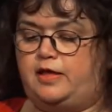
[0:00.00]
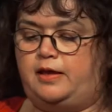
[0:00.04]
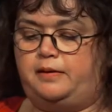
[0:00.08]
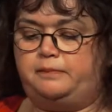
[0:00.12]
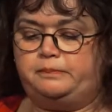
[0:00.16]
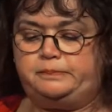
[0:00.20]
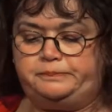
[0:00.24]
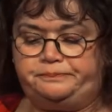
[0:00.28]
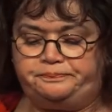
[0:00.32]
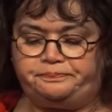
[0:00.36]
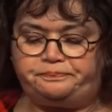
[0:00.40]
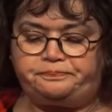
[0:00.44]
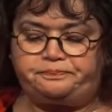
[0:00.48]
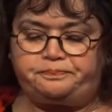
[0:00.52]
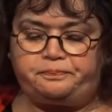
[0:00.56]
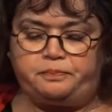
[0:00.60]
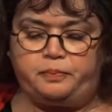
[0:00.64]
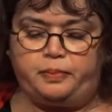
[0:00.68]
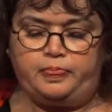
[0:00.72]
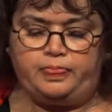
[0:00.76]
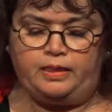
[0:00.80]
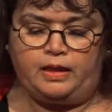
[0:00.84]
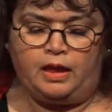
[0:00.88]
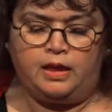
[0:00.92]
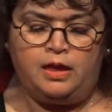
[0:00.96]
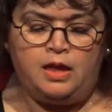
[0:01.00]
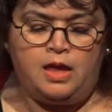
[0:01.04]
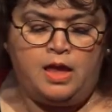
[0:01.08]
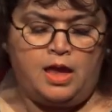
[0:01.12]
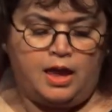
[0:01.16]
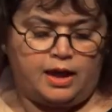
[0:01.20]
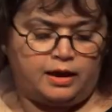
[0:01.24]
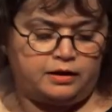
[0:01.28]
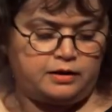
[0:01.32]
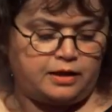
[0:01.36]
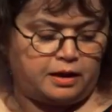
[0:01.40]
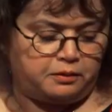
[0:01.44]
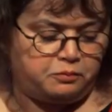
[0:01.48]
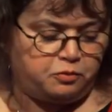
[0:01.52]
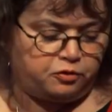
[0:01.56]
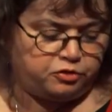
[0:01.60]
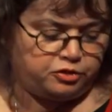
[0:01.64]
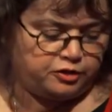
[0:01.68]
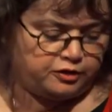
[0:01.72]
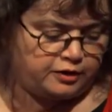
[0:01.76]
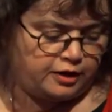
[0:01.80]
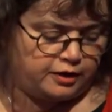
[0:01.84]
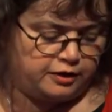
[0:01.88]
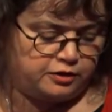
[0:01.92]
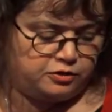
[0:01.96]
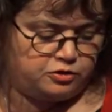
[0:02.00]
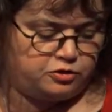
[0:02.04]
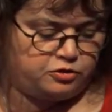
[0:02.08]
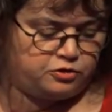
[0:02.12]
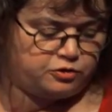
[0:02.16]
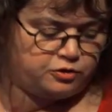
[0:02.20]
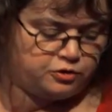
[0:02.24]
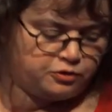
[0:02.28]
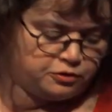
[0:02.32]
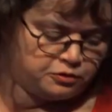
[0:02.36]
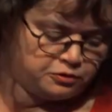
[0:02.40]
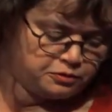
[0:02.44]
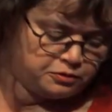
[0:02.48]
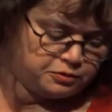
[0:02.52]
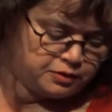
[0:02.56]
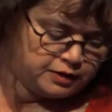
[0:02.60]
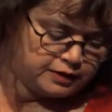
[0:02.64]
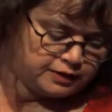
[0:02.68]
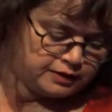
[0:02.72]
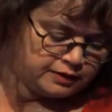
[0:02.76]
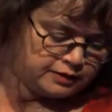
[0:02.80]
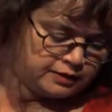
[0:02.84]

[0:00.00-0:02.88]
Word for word: that. And I was going to,